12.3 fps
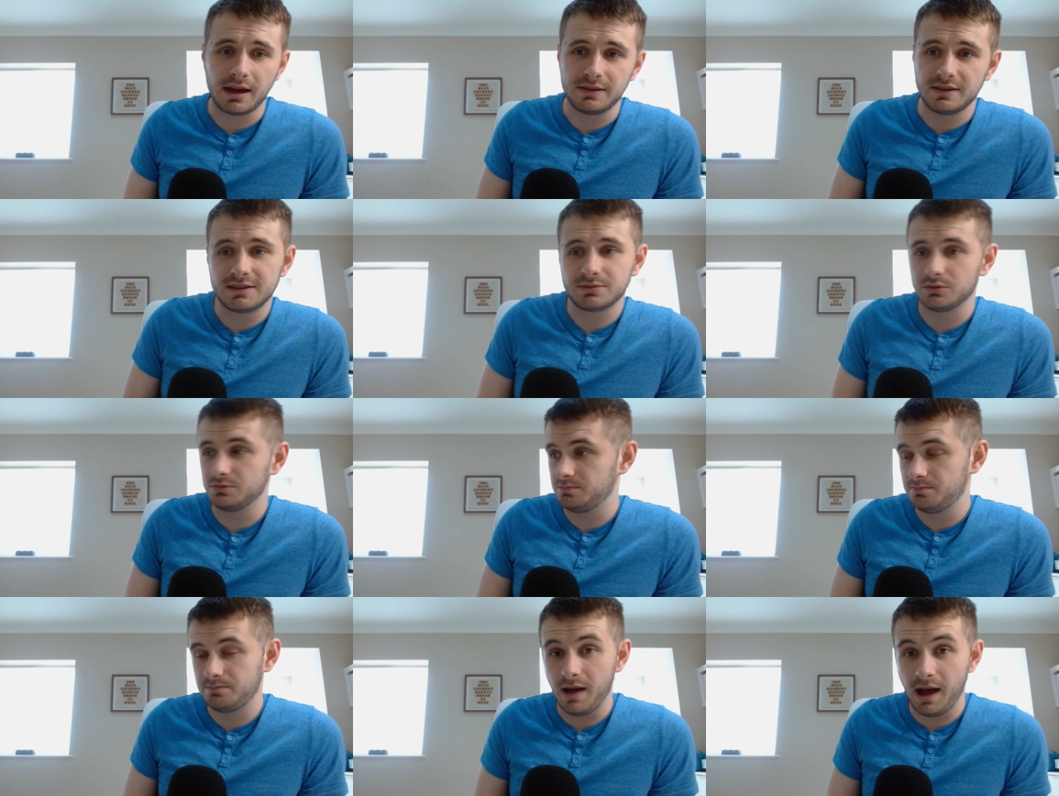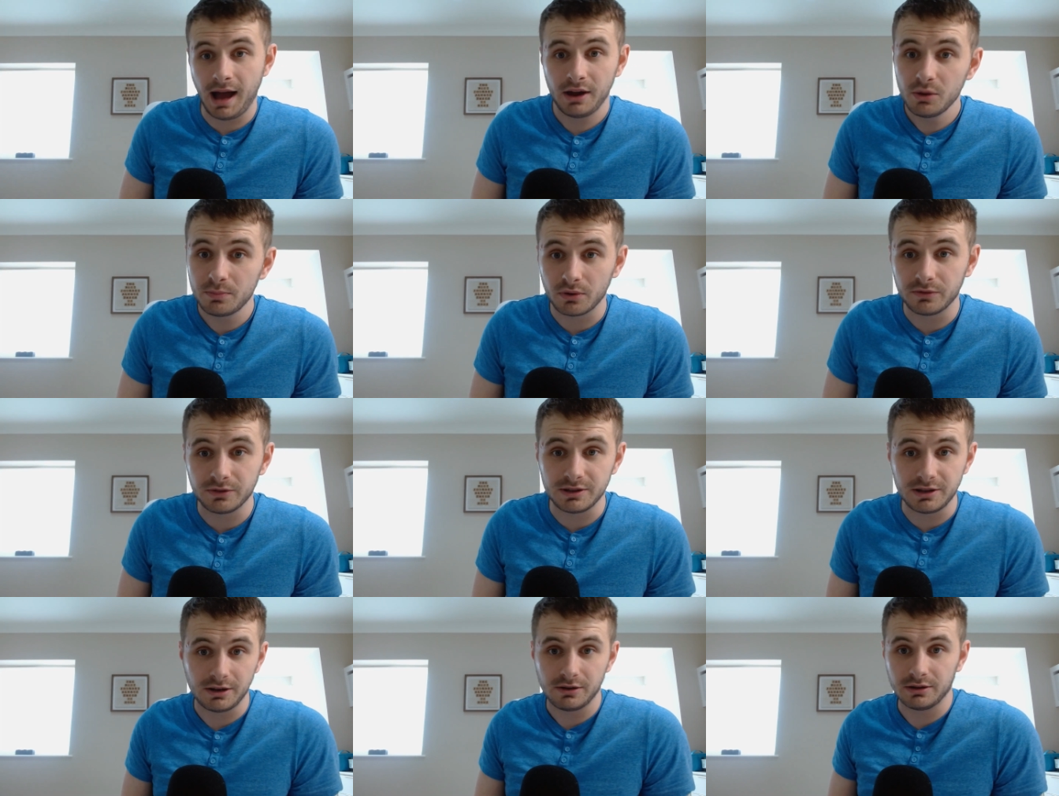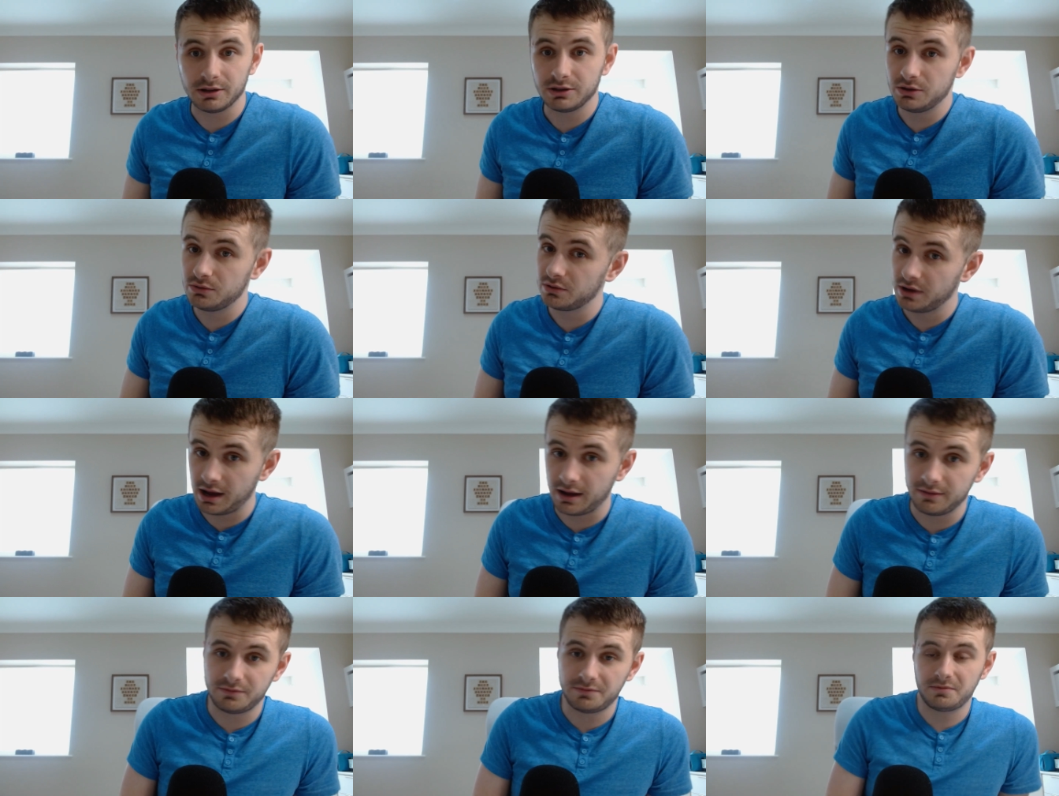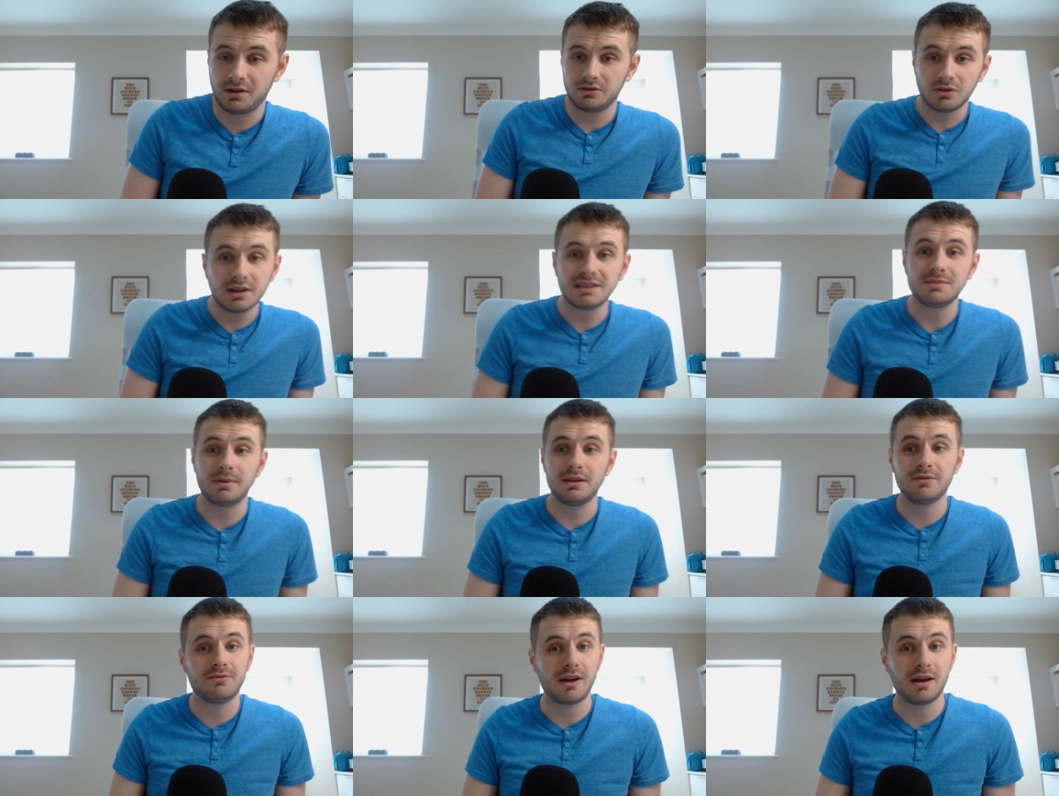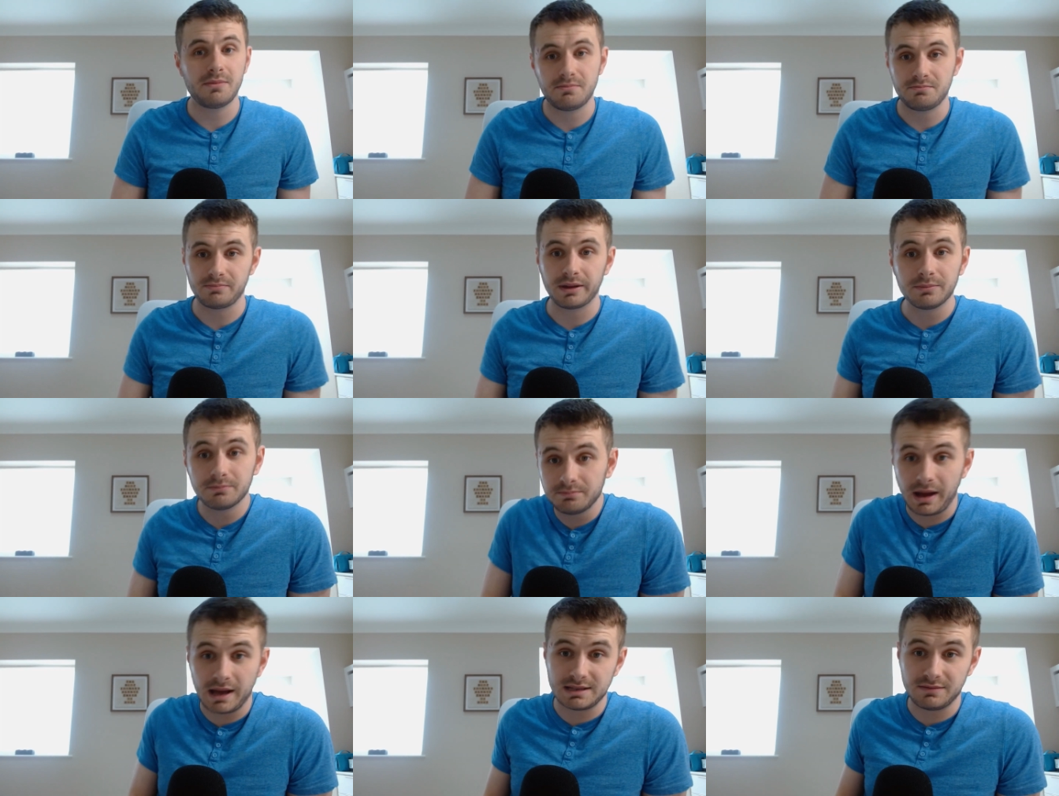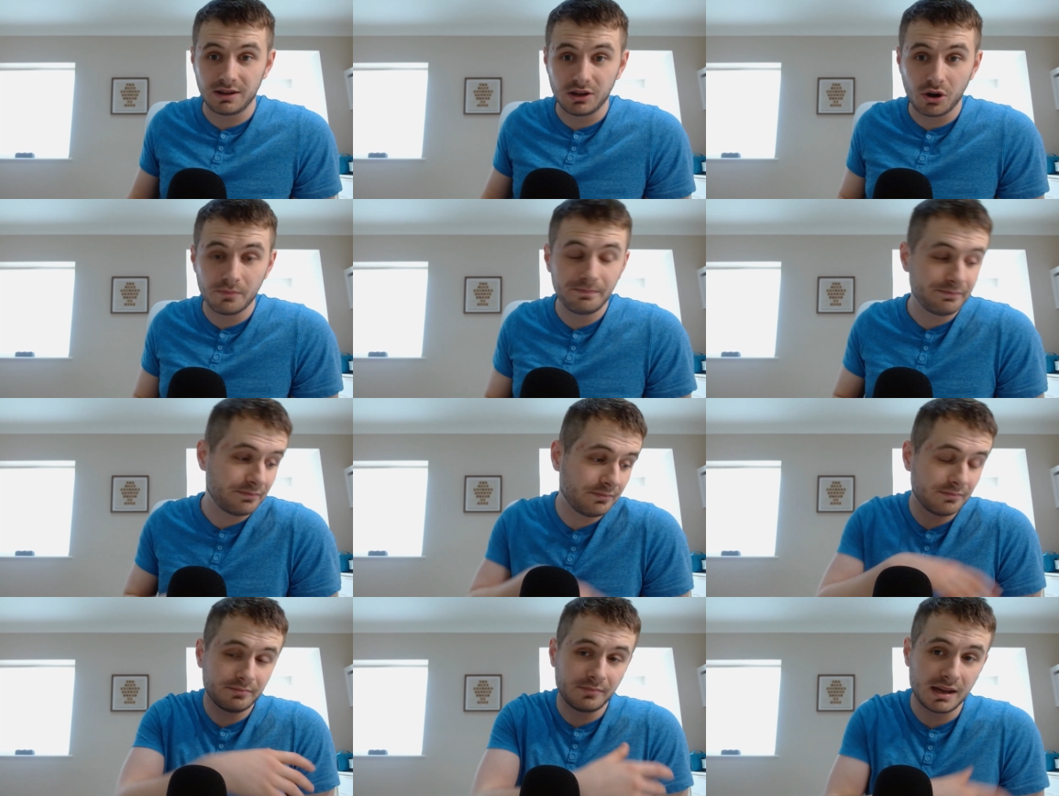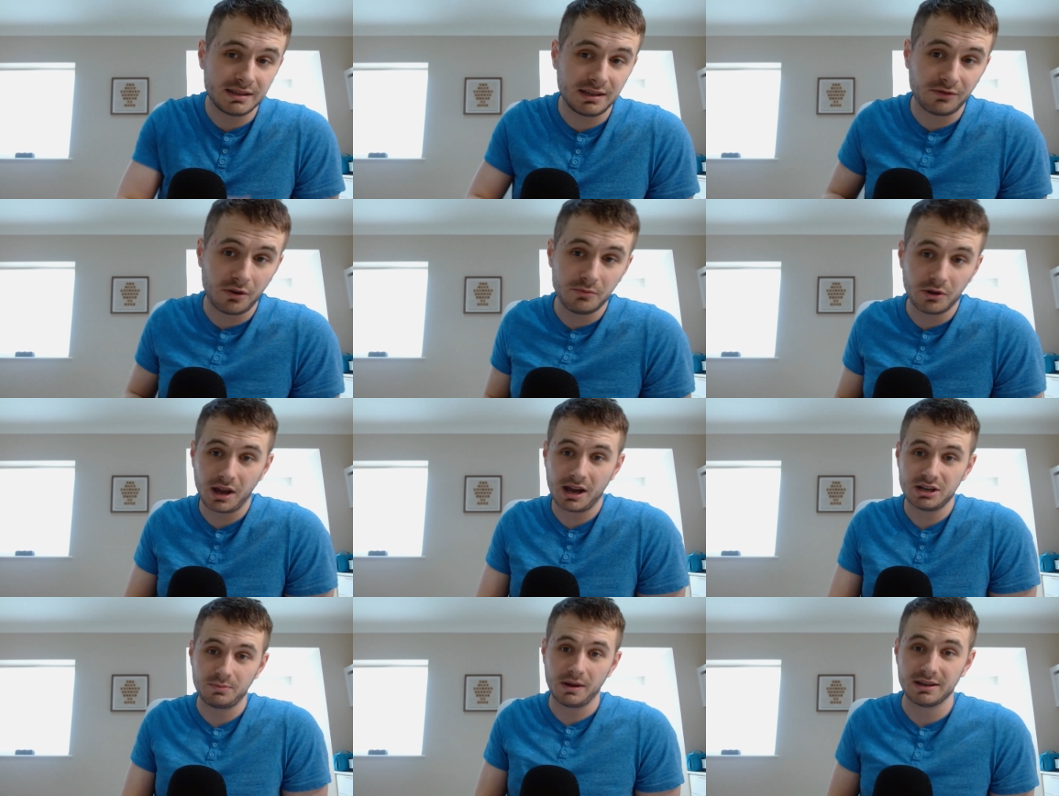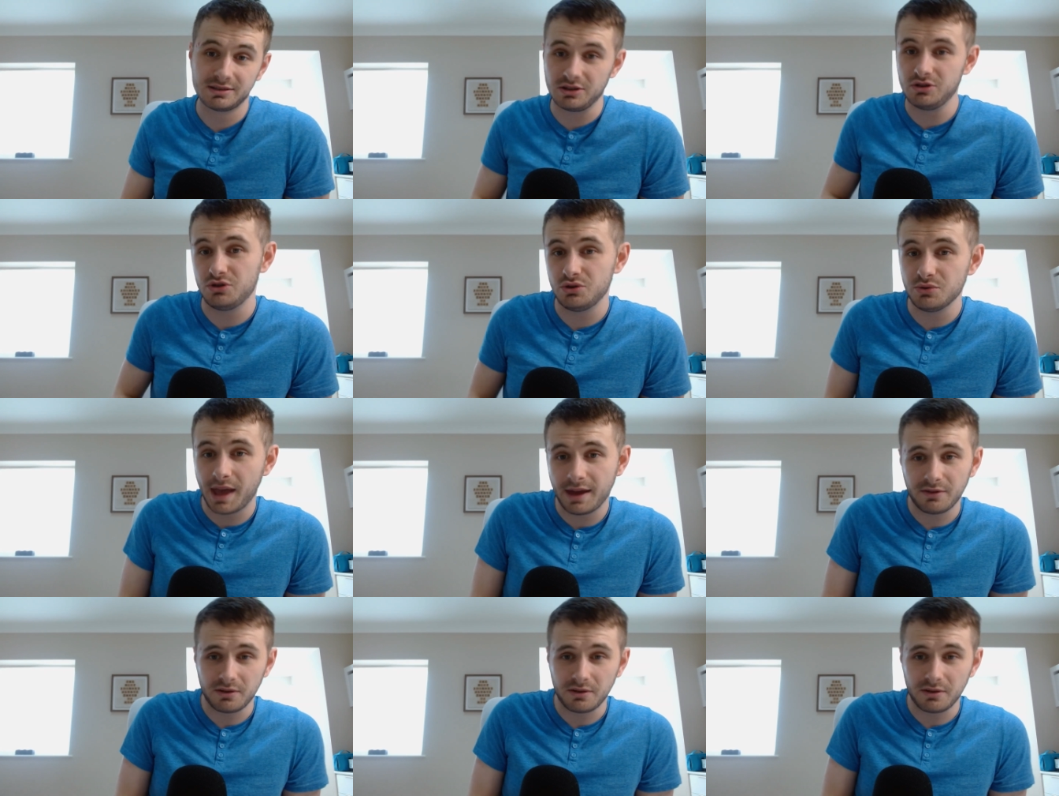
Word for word: this would add up over the year. Like you could have a nice bit of like passive income, basically from your cashbacks that you do get